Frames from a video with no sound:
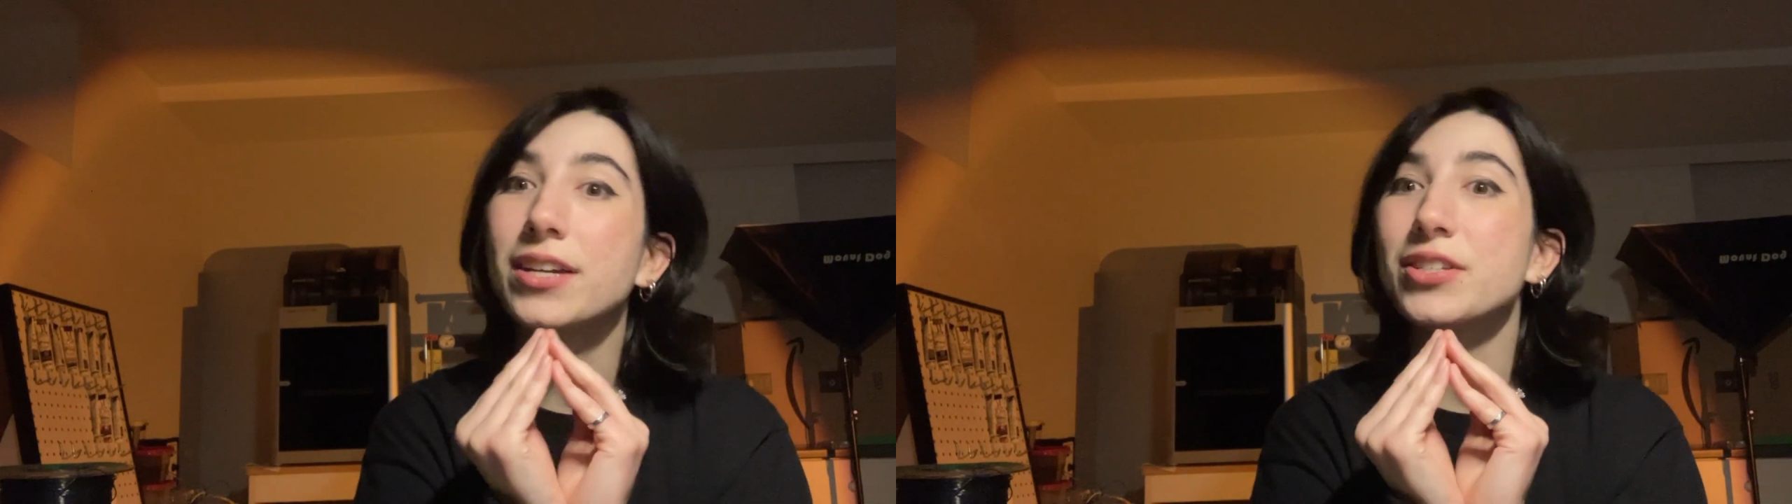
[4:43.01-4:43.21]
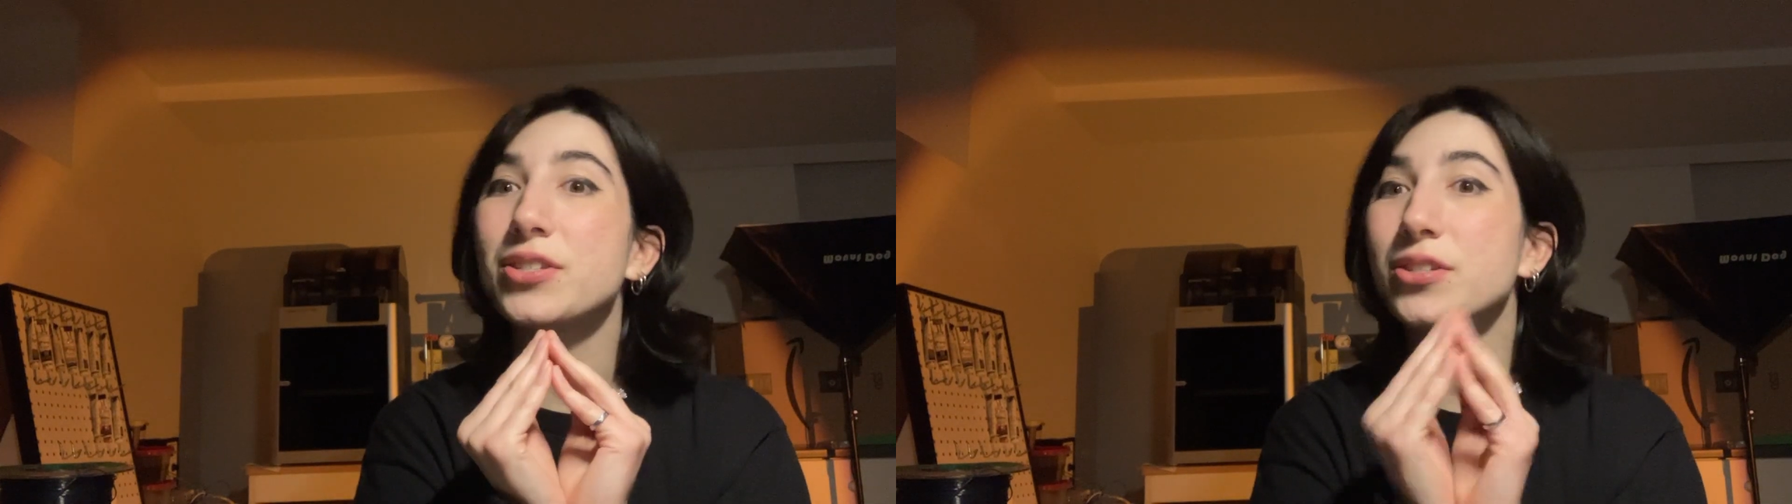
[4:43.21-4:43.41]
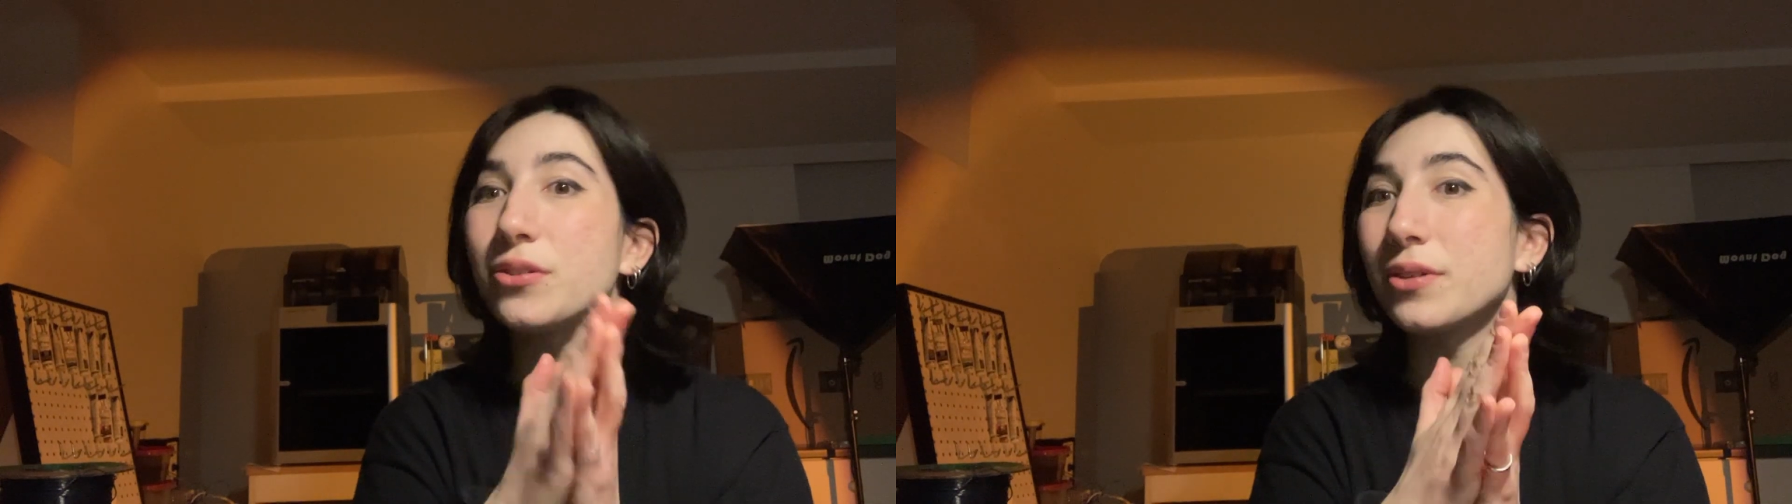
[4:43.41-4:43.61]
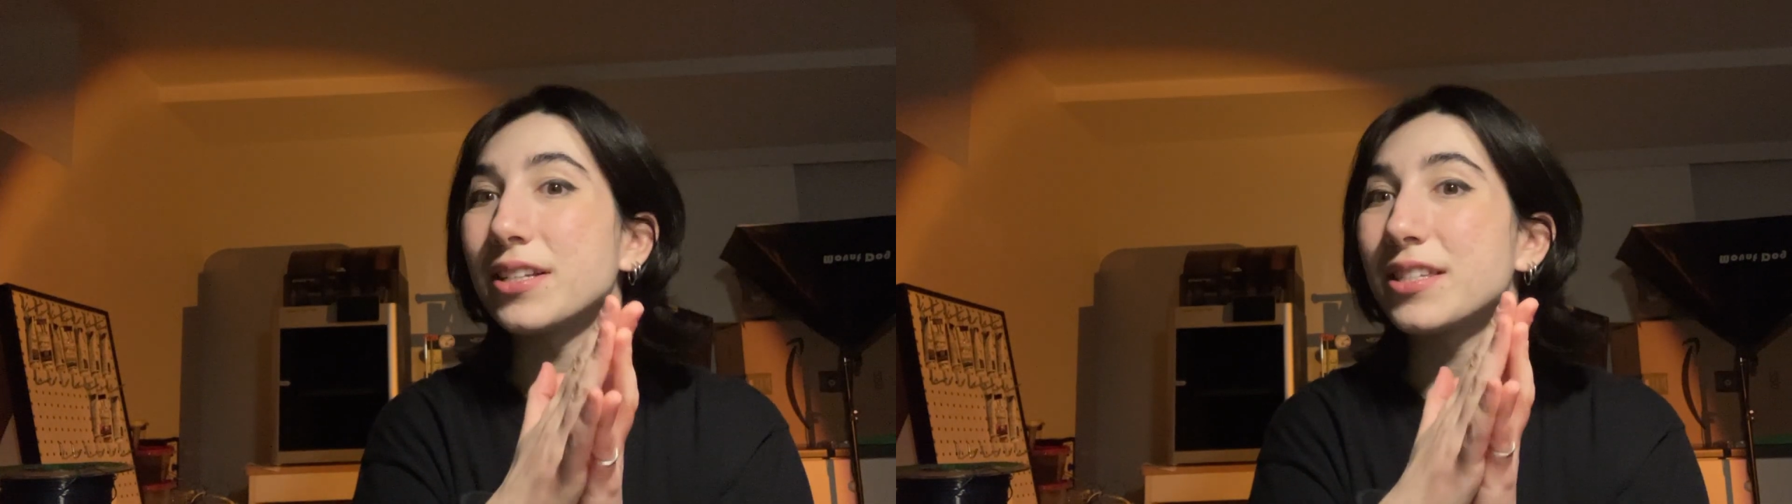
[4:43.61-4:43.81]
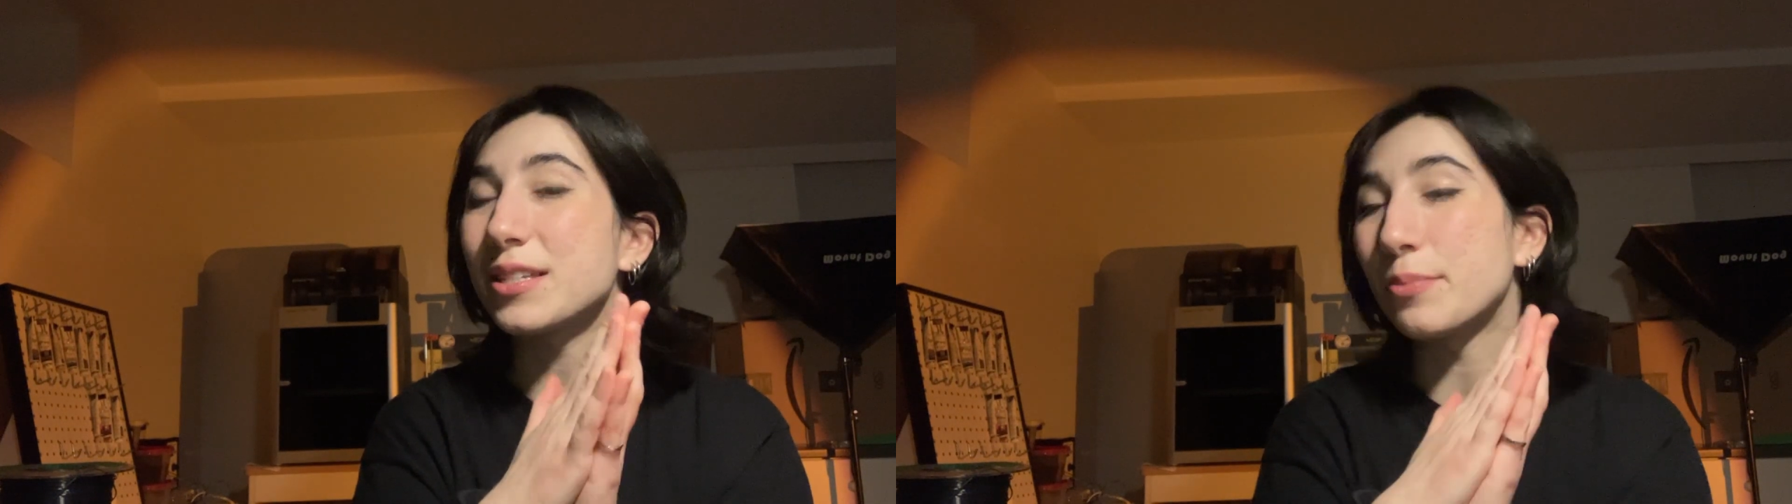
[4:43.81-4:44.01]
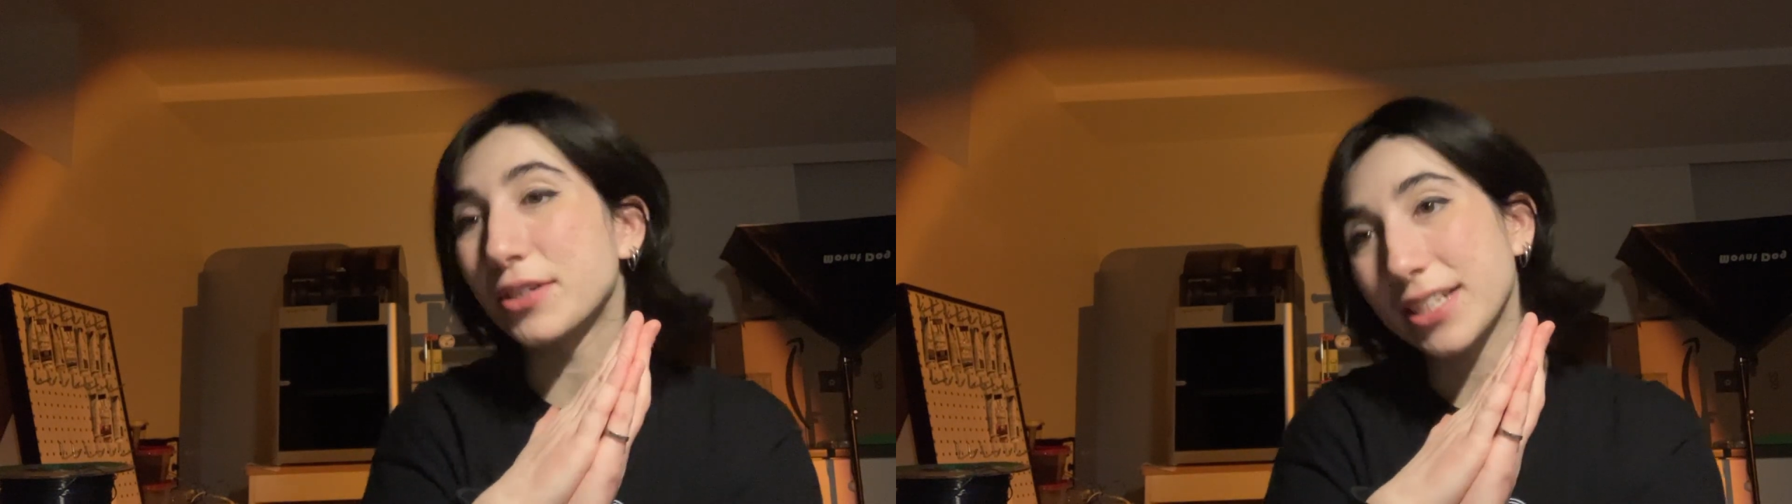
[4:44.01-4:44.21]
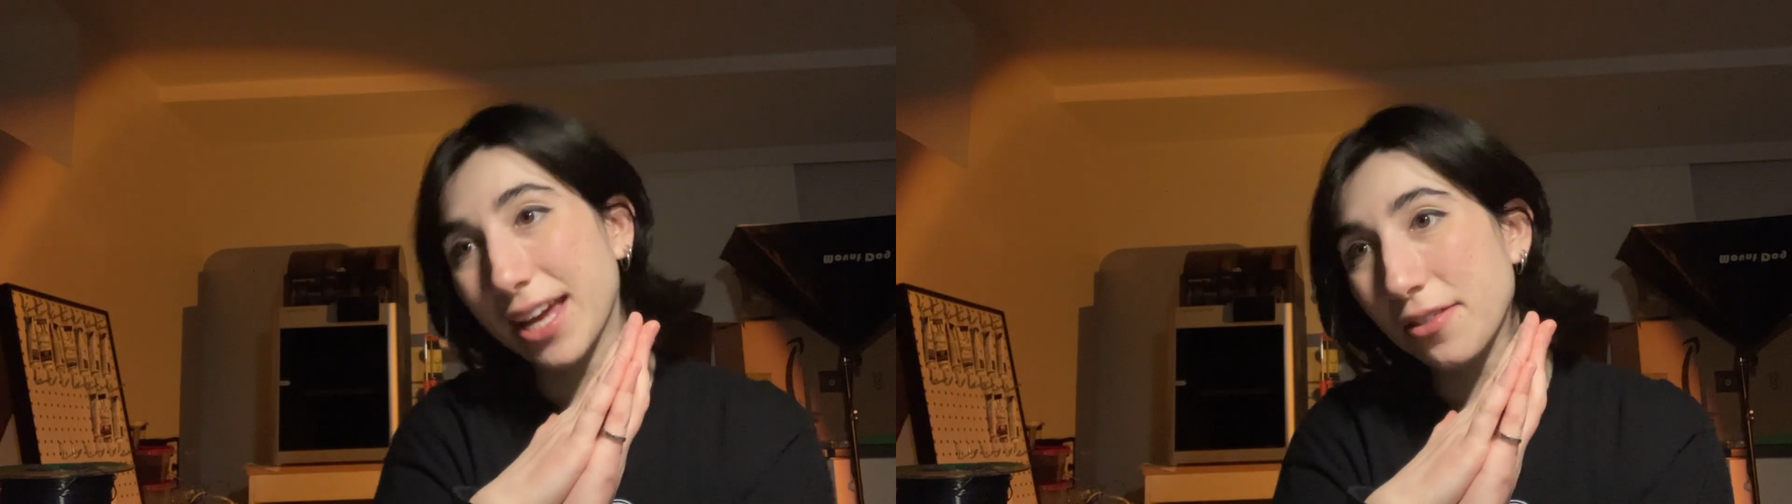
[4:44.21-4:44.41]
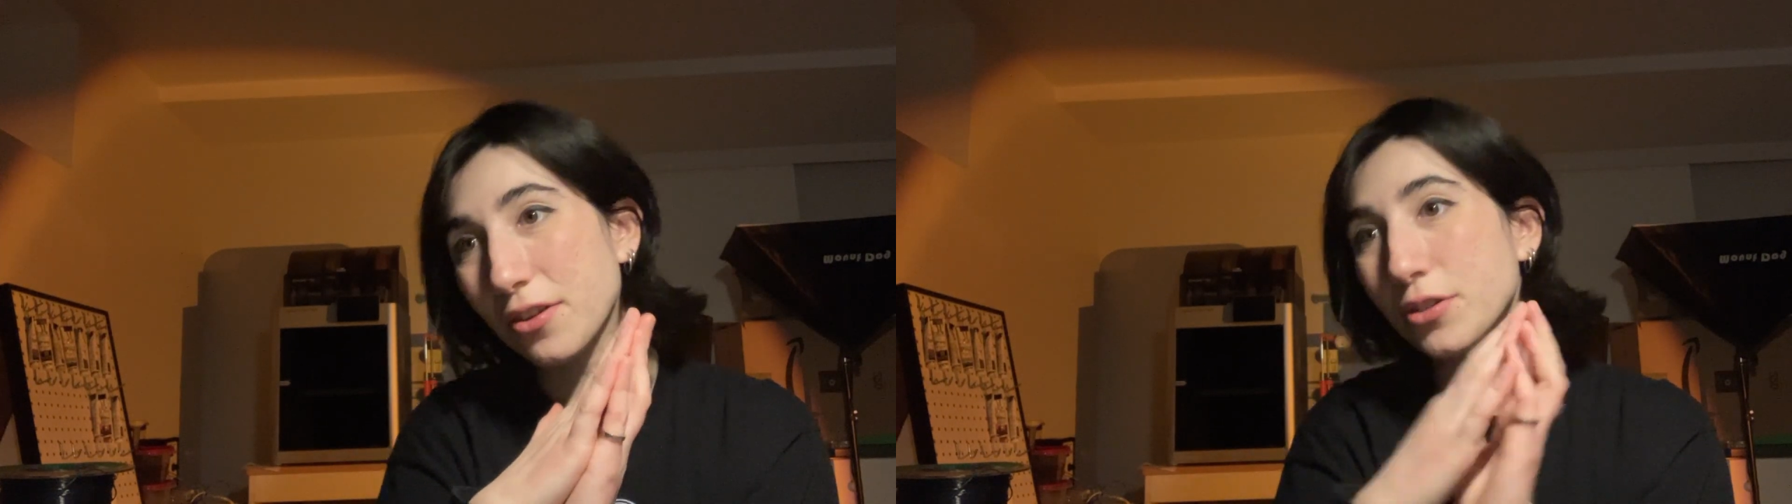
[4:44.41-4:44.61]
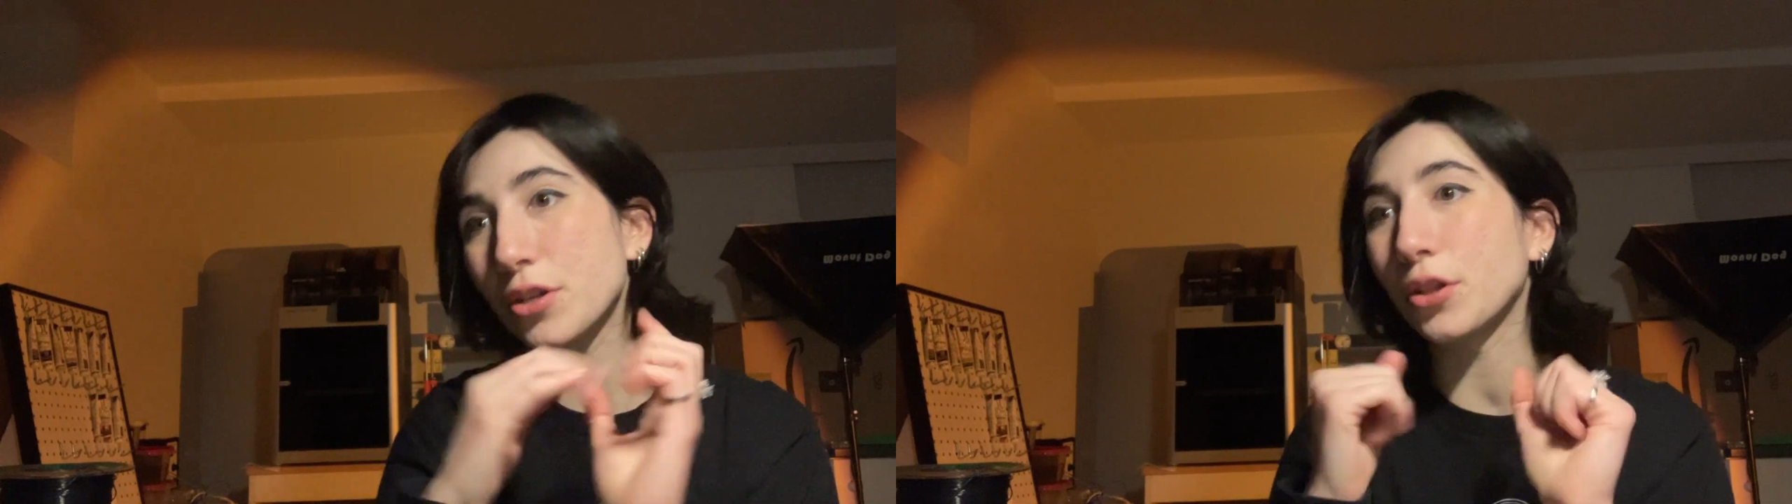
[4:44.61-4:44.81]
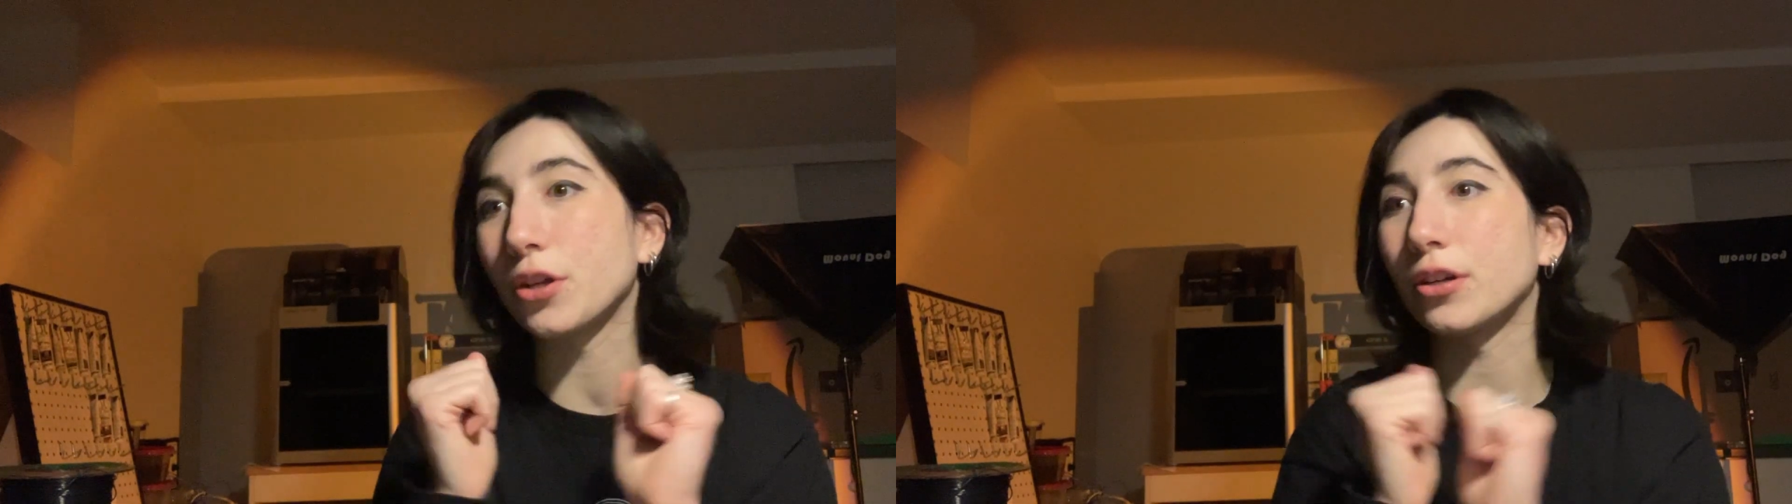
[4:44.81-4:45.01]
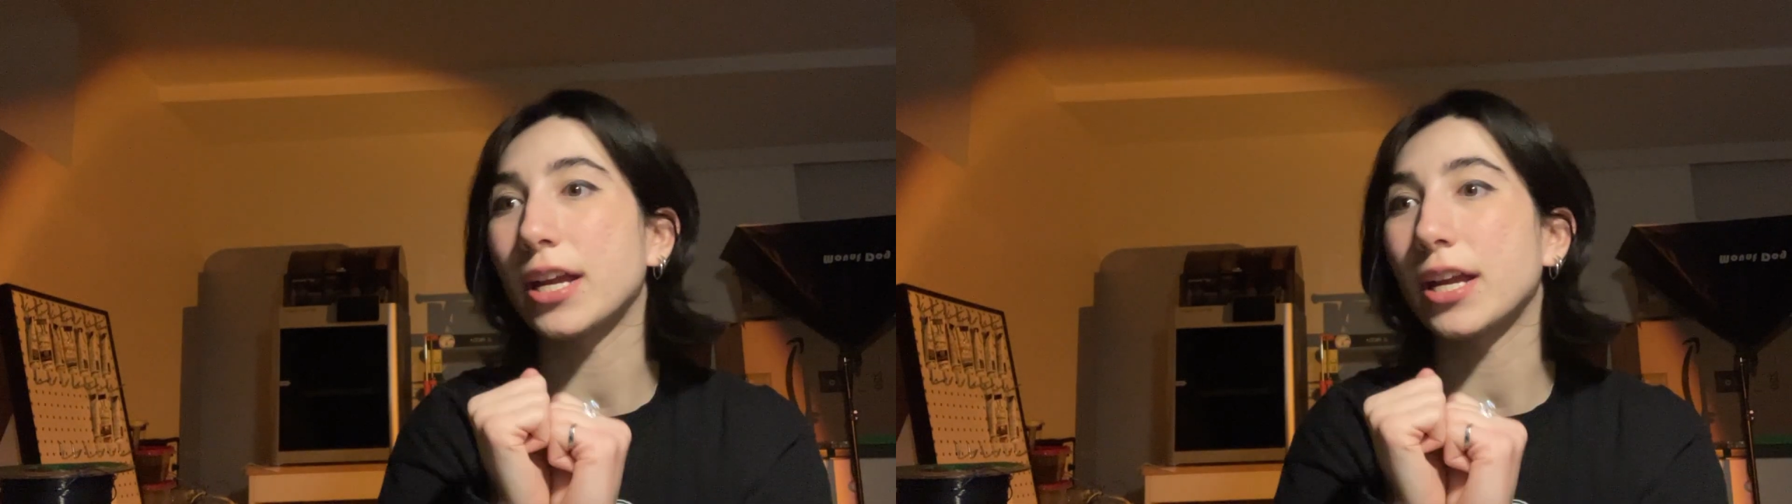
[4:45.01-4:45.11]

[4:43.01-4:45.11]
students to put together to learn